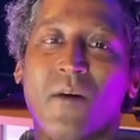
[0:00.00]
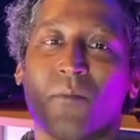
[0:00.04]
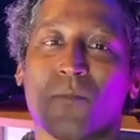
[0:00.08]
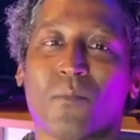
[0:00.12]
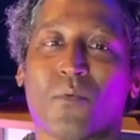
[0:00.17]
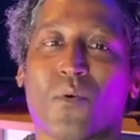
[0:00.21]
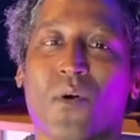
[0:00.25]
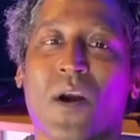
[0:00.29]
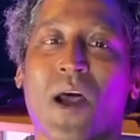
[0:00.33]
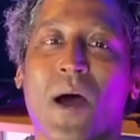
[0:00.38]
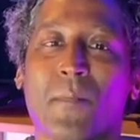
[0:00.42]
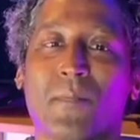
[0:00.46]

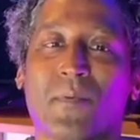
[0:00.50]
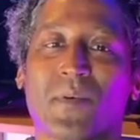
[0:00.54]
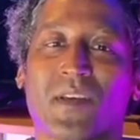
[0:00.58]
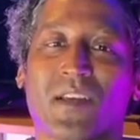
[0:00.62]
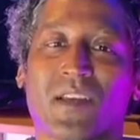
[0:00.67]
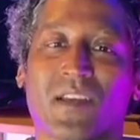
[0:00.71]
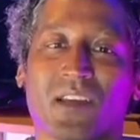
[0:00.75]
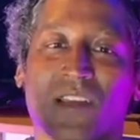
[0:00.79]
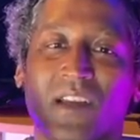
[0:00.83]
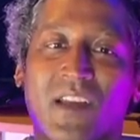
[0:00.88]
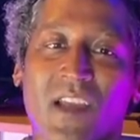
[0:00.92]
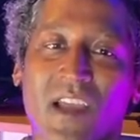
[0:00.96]

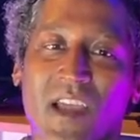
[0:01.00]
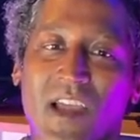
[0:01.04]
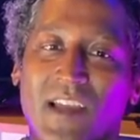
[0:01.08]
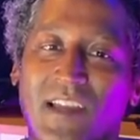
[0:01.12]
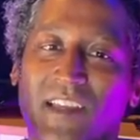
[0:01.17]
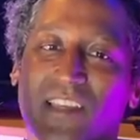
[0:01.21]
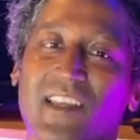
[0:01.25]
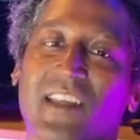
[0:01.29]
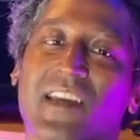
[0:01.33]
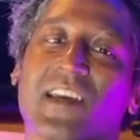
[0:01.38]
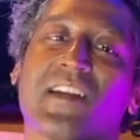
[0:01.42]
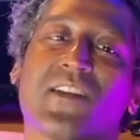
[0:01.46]
prepping,
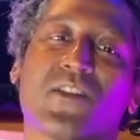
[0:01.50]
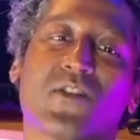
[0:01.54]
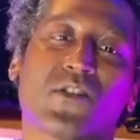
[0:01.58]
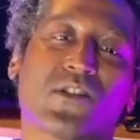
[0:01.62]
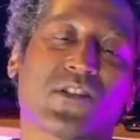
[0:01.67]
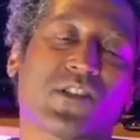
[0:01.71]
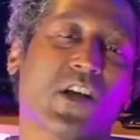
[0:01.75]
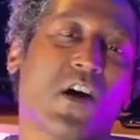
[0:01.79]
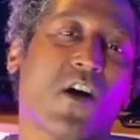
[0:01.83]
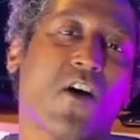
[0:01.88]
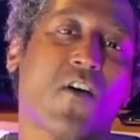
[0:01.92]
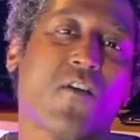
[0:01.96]
and getting
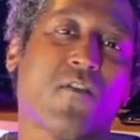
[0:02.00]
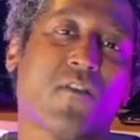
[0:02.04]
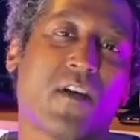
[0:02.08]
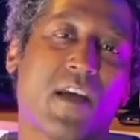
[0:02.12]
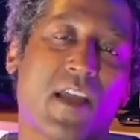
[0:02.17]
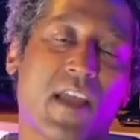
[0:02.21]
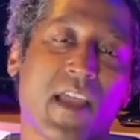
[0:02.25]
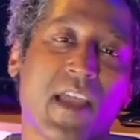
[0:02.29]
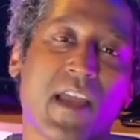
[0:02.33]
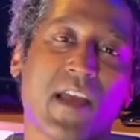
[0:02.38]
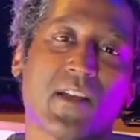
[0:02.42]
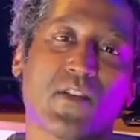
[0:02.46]
yourself
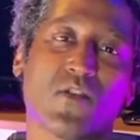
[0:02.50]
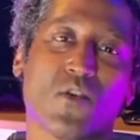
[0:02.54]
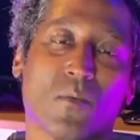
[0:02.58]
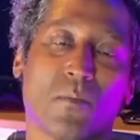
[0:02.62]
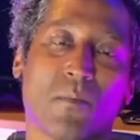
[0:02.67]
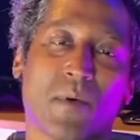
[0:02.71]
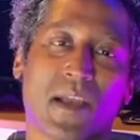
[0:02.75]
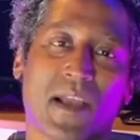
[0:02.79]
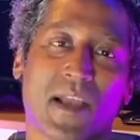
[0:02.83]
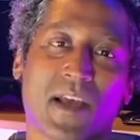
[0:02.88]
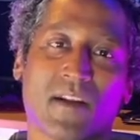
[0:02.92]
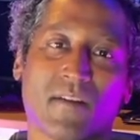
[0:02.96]
and your
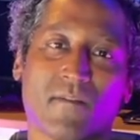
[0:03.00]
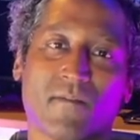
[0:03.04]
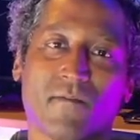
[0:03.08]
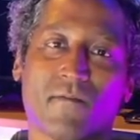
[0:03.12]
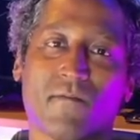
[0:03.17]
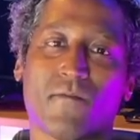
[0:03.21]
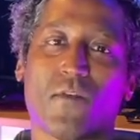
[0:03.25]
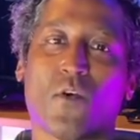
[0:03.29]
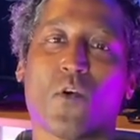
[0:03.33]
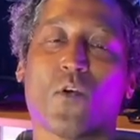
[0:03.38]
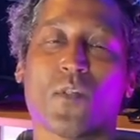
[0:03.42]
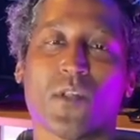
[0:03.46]
band
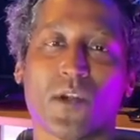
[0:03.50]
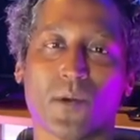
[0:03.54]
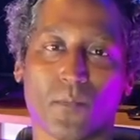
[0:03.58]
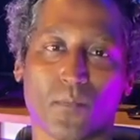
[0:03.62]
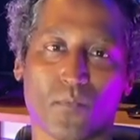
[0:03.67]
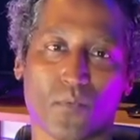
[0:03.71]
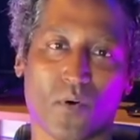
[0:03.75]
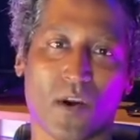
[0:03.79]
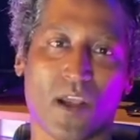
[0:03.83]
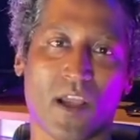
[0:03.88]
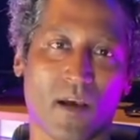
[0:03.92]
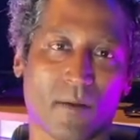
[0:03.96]
fully
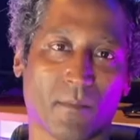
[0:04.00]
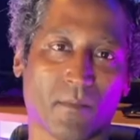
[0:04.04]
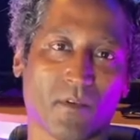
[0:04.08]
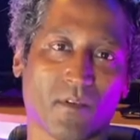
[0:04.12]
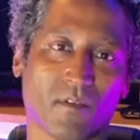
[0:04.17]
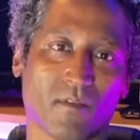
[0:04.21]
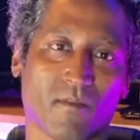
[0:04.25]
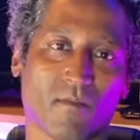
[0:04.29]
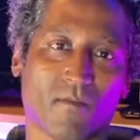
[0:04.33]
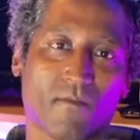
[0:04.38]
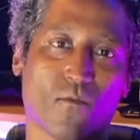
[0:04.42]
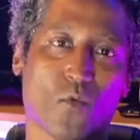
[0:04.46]
prepped
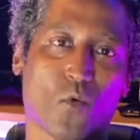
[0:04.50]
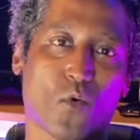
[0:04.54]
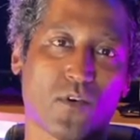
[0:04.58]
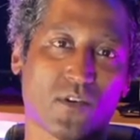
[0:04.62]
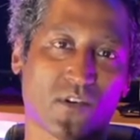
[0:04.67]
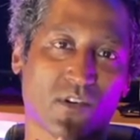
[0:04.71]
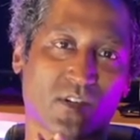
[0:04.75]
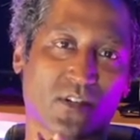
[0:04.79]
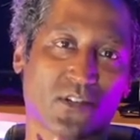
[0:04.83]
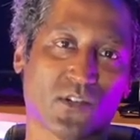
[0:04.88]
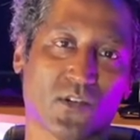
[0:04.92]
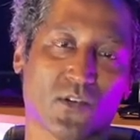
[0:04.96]
for
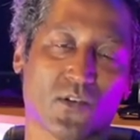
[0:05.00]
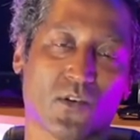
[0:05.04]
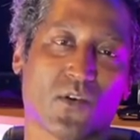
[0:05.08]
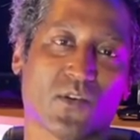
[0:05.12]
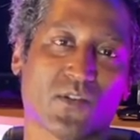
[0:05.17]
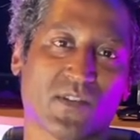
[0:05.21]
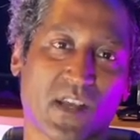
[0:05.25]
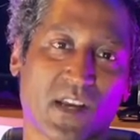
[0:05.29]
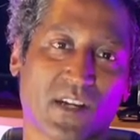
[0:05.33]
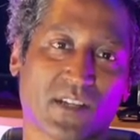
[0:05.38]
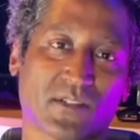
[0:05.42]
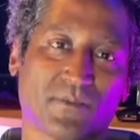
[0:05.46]
your studio
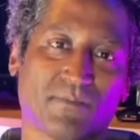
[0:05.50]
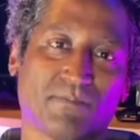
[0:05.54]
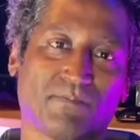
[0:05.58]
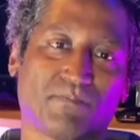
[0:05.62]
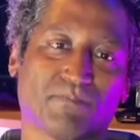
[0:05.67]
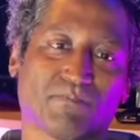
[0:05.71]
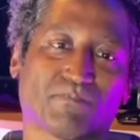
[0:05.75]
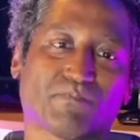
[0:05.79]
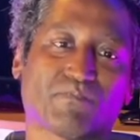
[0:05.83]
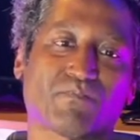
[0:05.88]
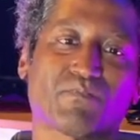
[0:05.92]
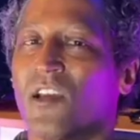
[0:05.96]
session.
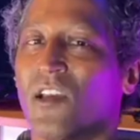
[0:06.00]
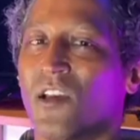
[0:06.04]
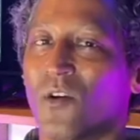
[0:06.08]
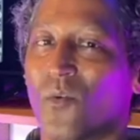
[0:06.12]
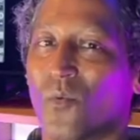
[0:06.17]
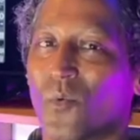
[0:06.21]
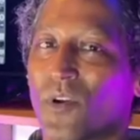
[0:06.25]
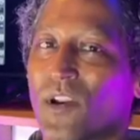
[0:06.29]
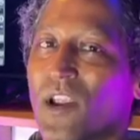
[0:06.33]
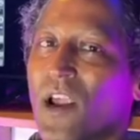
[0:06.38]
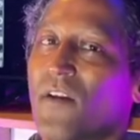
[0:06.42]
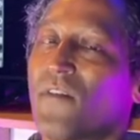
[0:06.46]

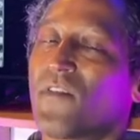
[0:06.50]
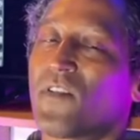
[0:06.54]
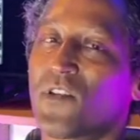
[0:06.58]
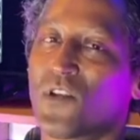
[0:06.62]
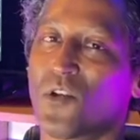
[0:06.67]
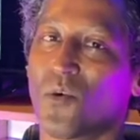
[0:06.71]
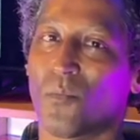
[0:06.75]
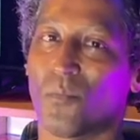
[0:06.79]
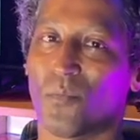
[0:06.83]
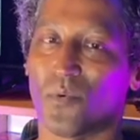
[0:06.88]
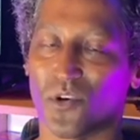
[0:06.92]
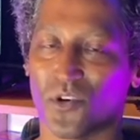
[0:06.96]
Whenever
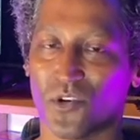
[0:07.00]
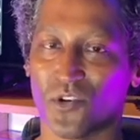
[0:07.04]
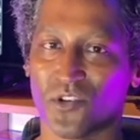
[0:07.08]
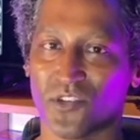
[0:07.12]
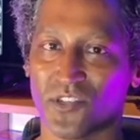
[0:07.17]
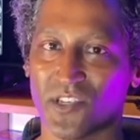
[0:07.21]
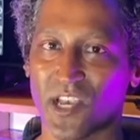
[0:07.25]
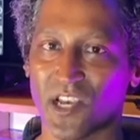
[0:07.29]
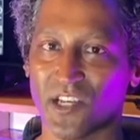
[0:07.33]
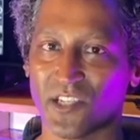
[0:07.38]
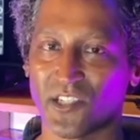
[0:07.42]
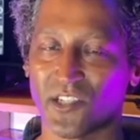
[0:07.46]
you book your
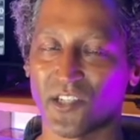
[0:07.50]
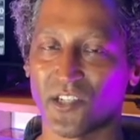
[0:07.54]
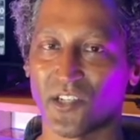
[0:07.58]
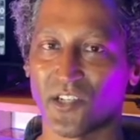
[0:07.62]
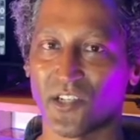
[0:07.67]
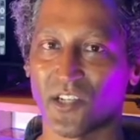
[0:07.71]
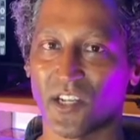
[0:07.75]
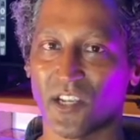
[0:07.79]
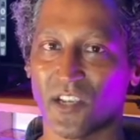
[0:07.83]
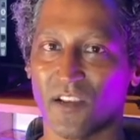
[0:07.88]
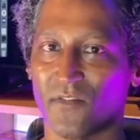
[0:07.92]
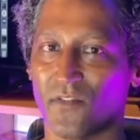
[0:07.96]

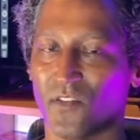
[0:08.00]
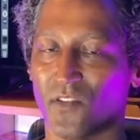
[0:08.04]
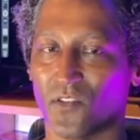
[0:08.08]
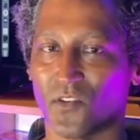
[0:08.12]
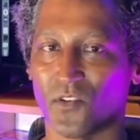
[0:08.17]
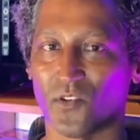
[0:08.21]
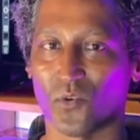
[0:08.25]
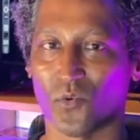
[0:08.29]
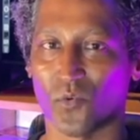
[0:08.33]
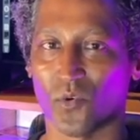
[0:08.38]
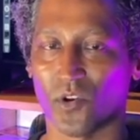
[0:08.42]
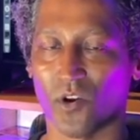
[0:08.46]
session, if you
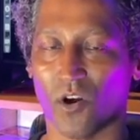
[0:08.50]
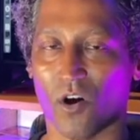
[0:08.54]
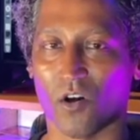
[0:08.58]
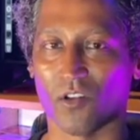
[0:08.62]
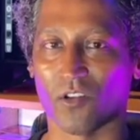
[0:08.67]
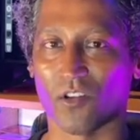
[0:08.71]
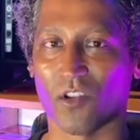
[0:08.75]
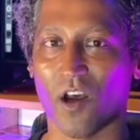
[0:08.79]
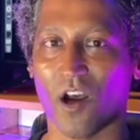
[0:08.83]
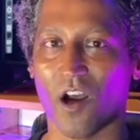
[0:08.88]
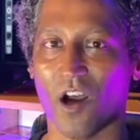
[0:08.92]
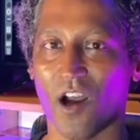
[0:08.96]
do it
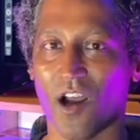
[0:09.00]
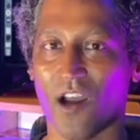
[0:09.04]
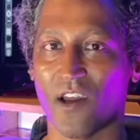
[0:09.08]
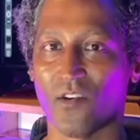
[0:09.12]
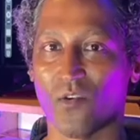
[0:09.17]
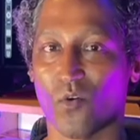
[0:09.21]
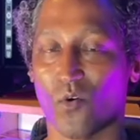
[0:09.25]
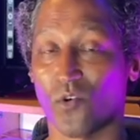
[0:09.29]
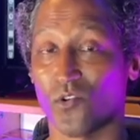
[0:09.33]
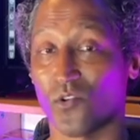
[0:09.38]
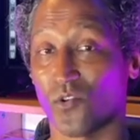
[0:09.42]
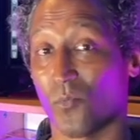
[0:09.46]
online
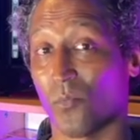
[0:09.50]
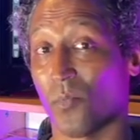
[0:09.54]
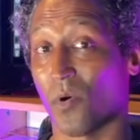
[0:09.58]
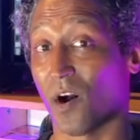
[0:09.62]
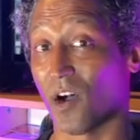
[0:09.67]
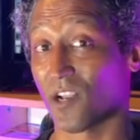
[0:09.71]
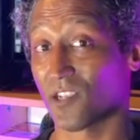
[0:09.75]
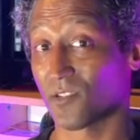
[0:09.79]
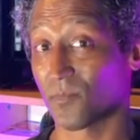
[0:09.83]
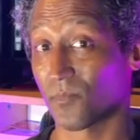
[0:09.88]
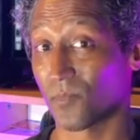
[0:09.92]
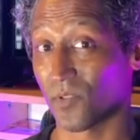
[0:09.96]
or you
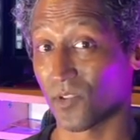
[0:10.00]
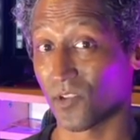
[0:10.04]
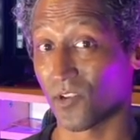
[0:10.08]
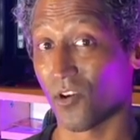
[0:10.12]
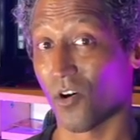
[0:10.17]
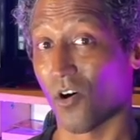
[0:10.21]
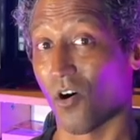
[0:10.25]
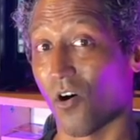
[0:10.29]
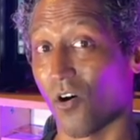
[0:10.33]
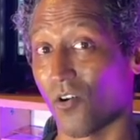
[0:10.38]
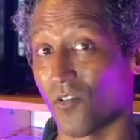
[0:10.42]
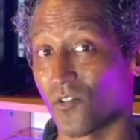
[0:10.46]
possibly
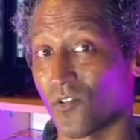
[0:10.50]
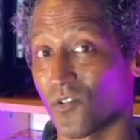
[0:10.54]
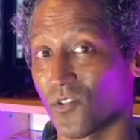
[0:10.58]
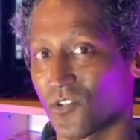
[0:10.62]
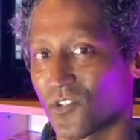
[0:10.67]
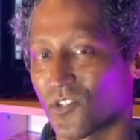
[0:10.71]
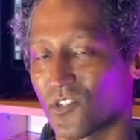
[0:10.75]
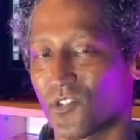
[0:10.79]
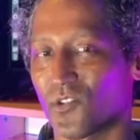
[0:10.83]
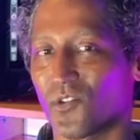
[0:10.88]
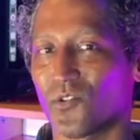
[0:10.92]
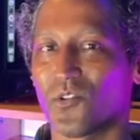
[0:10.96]
call your
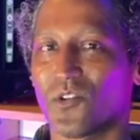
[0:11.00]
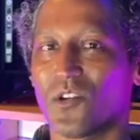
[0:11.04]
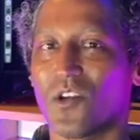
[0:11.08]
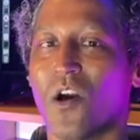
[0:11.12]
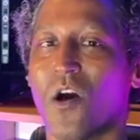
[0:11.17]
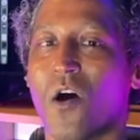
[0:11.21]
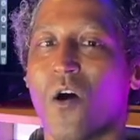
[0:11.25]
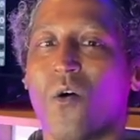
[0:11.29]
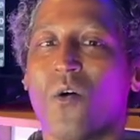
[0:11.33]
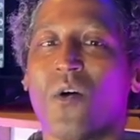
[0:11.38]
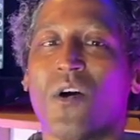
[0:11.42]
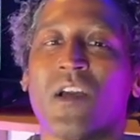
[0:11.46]

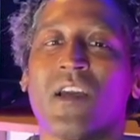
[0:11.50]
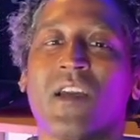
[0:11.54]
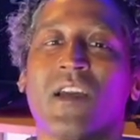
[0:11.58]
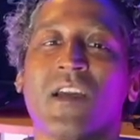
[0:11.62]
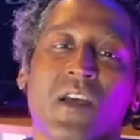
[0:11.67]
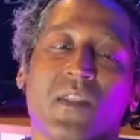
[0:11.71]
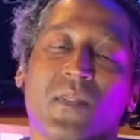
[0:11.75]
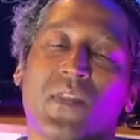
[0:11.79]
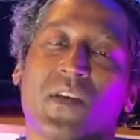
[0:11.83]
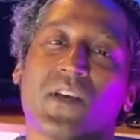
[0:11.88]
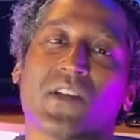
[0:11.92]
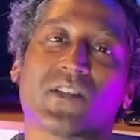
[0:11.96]
studio,
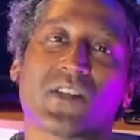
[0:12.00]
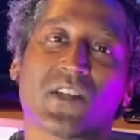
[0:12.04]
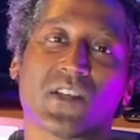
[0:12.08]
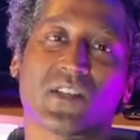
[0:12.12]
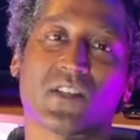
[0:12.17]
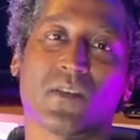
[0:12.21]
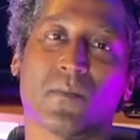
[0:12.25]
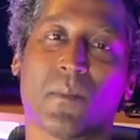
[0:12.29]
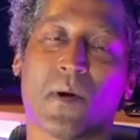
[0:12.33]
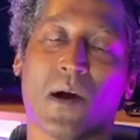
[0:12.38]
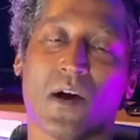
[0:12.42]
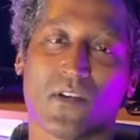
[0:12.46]
this is
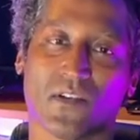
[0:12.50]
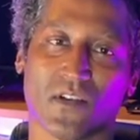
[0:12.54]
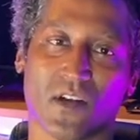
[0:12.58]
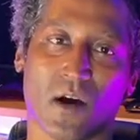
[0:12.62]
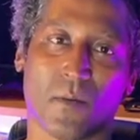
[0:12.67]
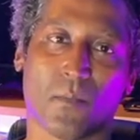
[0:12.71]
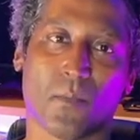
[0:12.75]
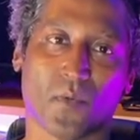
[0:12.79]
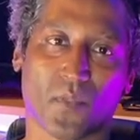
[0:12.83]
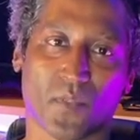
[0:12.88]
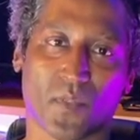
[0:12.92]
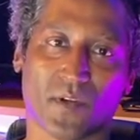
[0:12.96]
about a
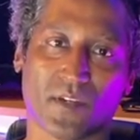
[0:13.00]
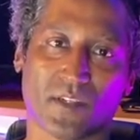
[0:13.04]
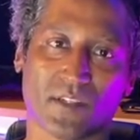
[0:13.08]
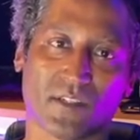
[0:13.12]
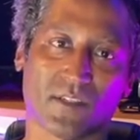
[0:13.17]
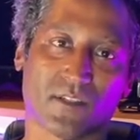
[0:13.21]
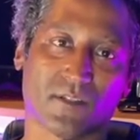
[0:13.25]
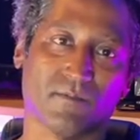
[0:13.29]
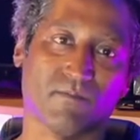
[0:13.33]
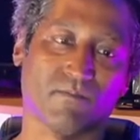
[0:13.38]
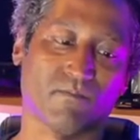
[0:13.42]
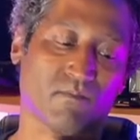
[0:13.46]
couple
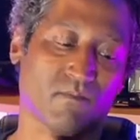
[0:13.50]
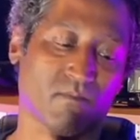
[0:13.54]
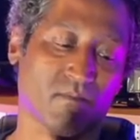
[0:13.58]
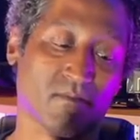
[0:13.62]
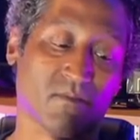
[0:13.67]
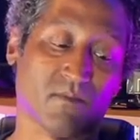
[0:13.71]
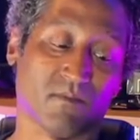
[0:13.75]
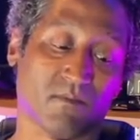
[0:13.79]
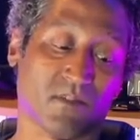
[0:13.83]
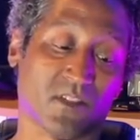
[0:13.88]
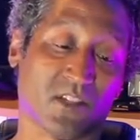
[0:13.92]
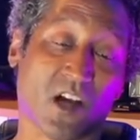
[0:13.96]
things
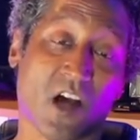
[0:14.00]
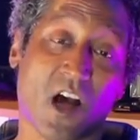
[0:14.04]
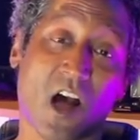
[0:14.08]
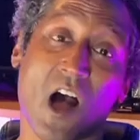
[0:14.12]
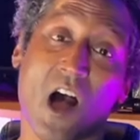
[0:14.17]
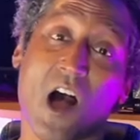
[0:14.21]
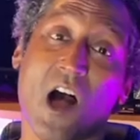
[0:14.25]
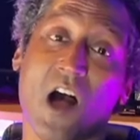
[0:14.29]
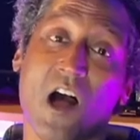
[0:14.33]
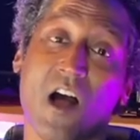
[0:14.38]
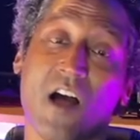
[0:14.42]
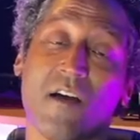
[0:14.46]

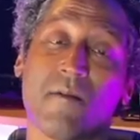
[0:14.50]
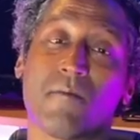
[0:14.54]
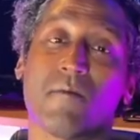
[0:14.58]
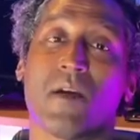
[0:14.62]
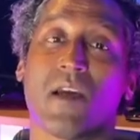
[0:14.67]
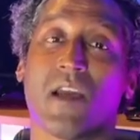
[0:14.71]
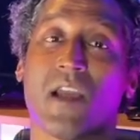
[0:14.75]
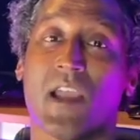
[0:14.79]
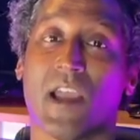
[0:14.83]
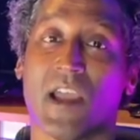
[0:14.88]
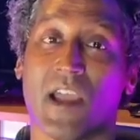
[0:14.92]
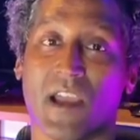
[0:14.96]
time
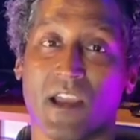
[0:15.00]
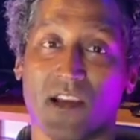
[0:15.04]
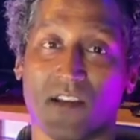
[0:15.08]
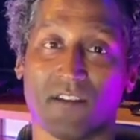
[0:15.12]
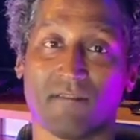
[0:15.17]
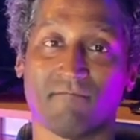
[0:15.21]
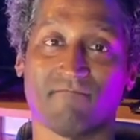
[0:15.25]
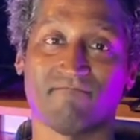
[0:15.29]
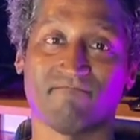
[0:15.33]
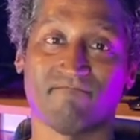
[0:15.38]
and